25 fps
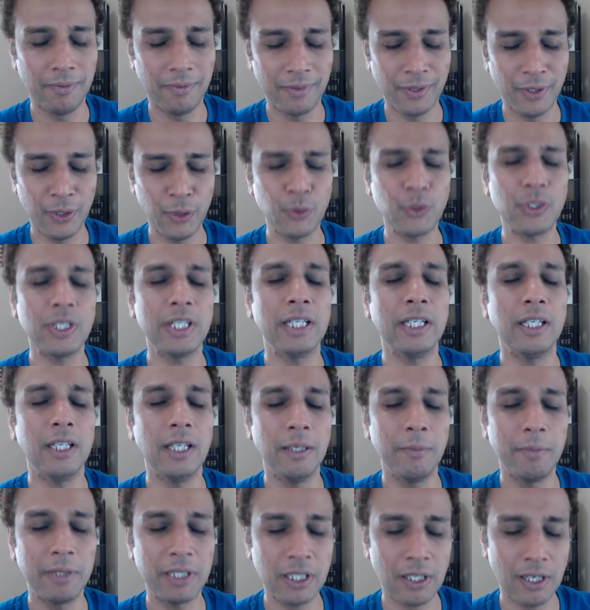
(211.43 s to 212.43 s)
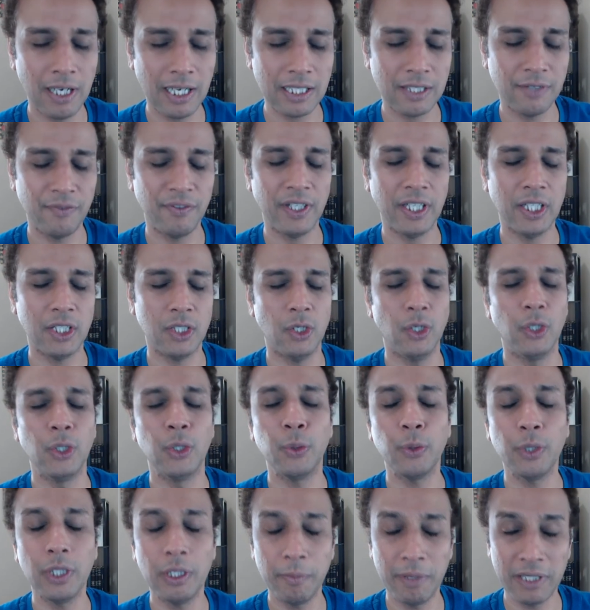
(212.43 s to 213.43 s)
Using image classification or
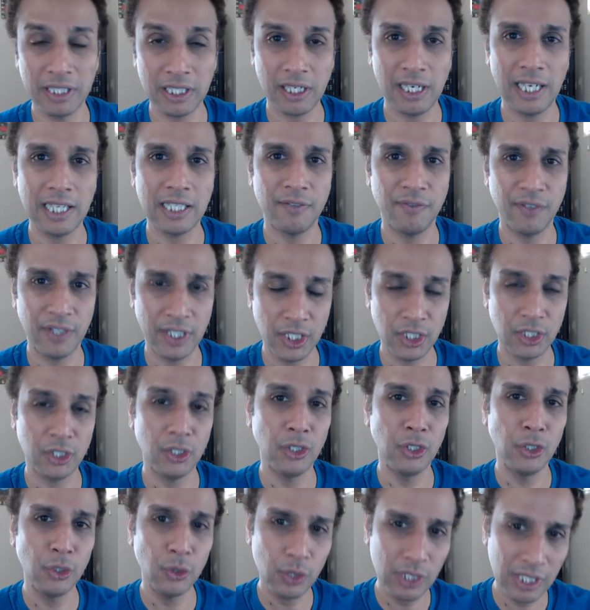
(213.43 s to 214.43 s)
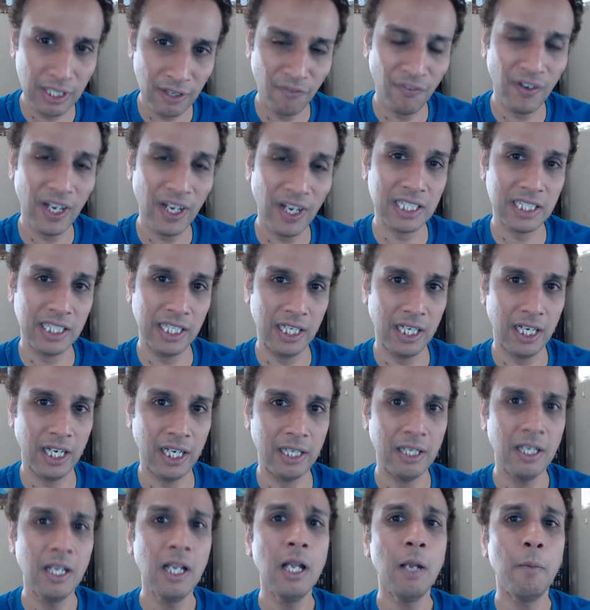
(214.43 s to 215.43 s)
doing image classification using
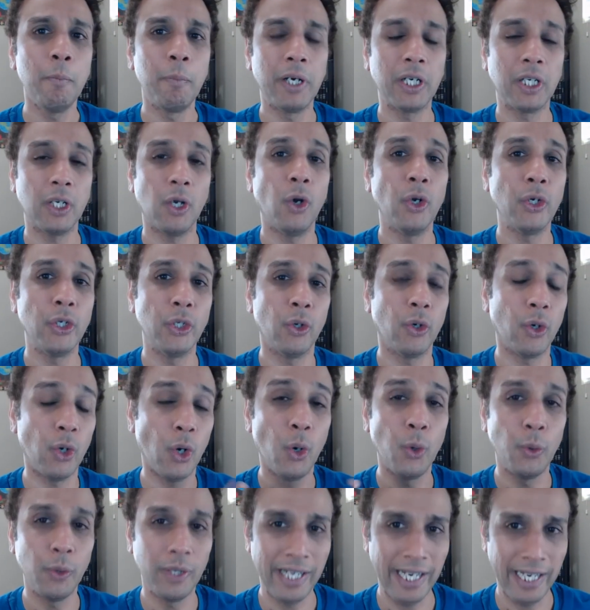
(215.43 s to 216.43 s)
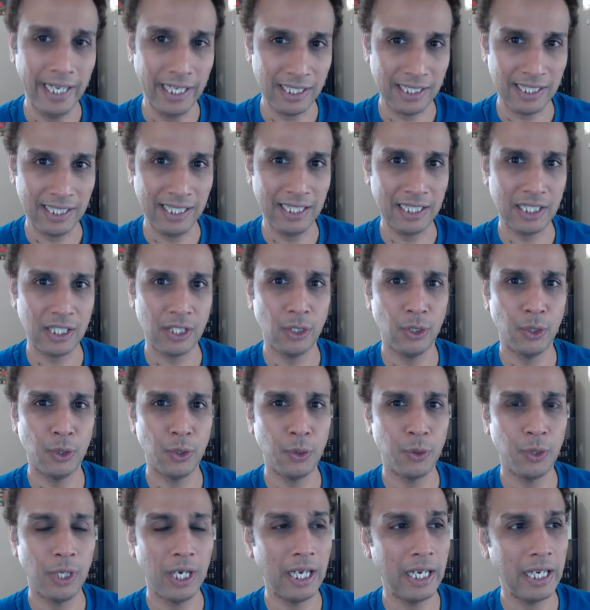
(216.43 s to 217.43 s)
fastai, but on your own data set.
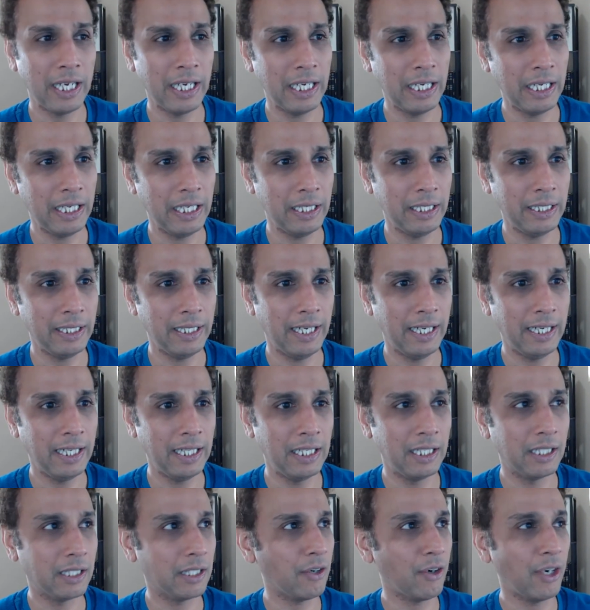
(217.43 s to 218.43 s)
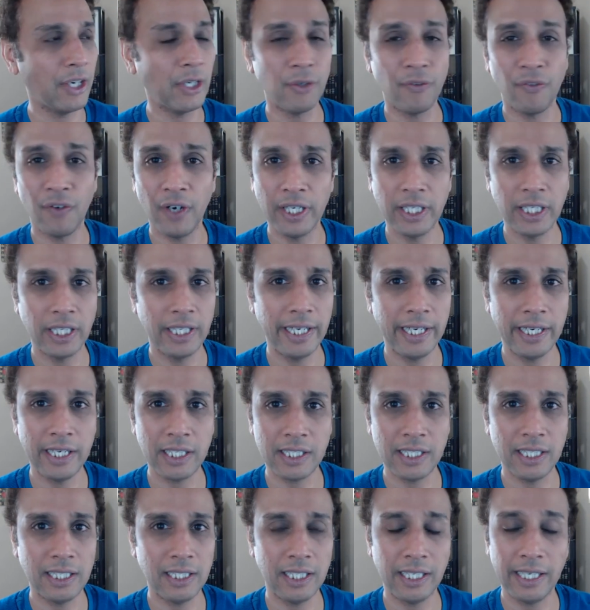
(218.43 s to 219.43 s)
So I'll try to find a
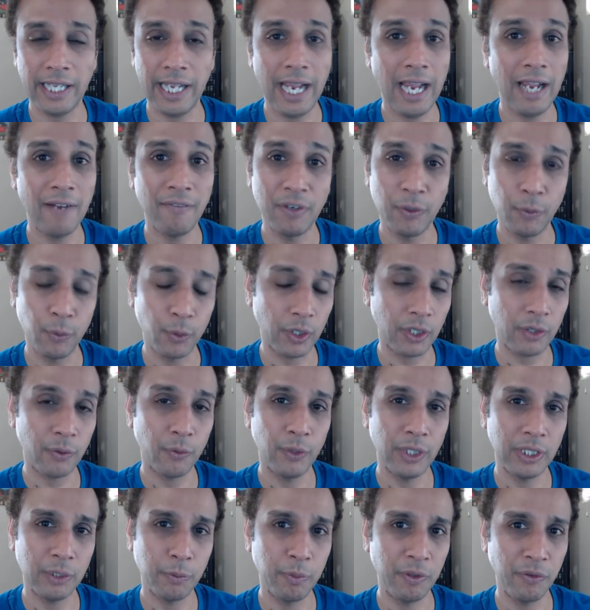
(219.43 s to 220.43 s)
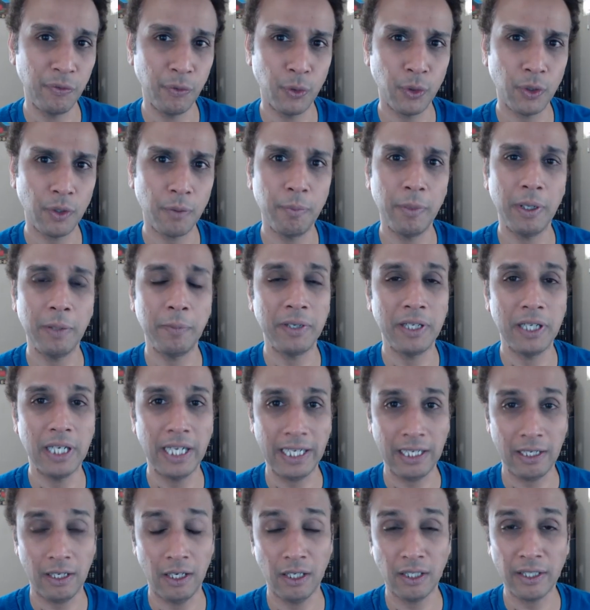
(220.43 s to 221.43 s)
data set that I haven't worked with before, maybe
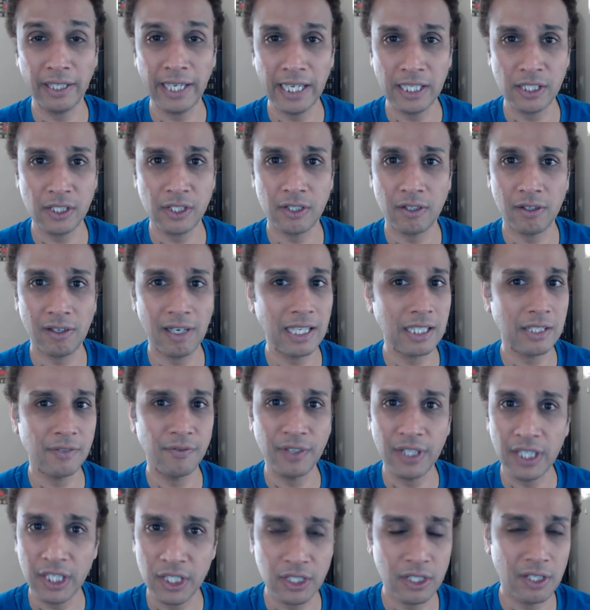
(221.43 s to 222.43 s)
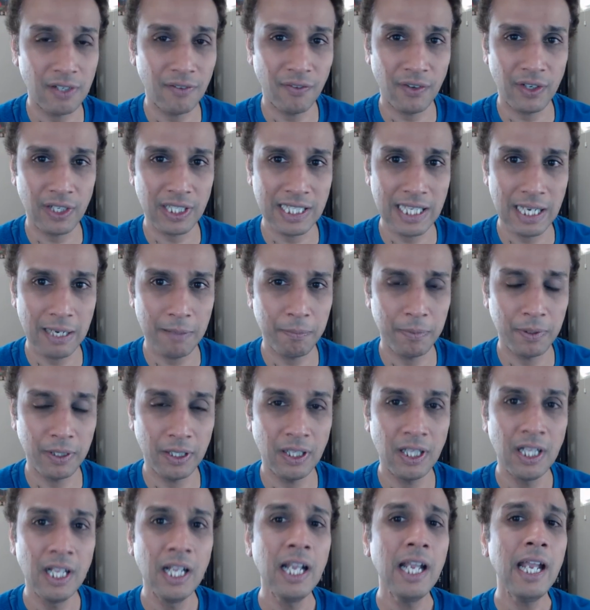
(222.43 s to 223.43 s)
like lung cancer classification, for
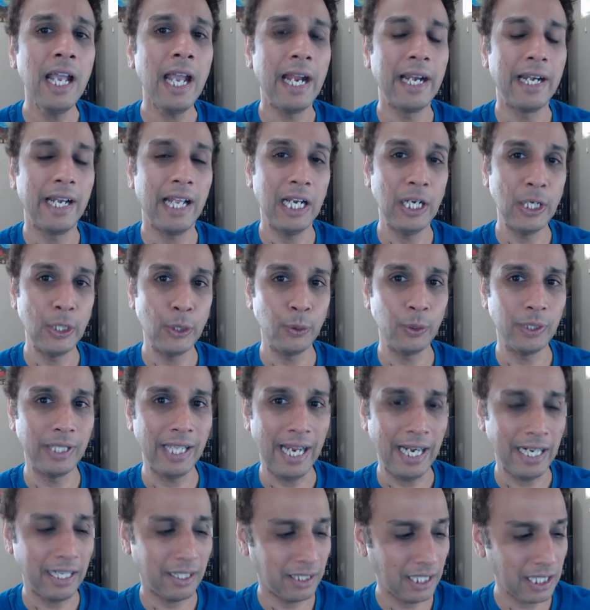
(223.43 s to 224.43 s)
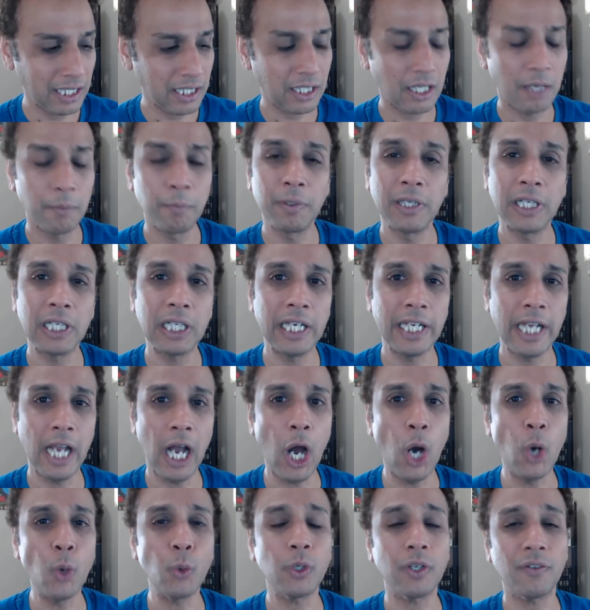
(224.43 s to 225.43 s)
example, and I'll do that. That's completely
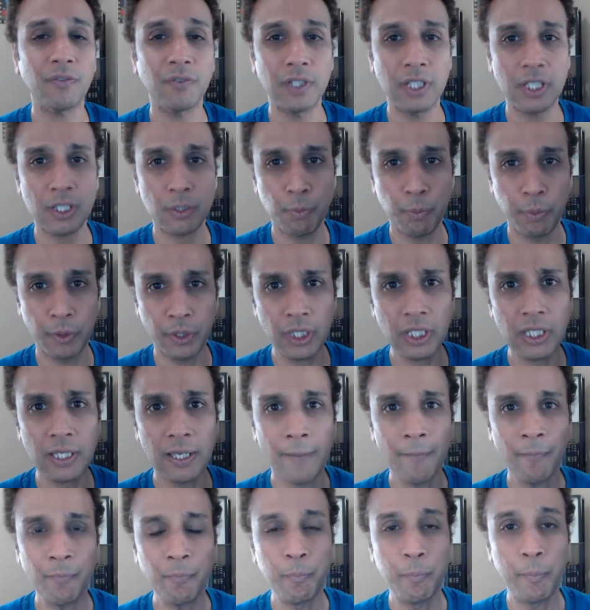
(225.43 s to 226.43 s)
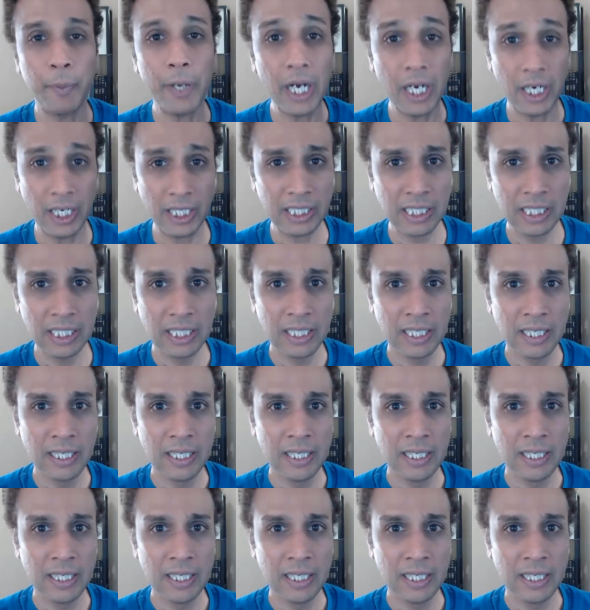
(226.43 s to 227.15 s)
out of this book, but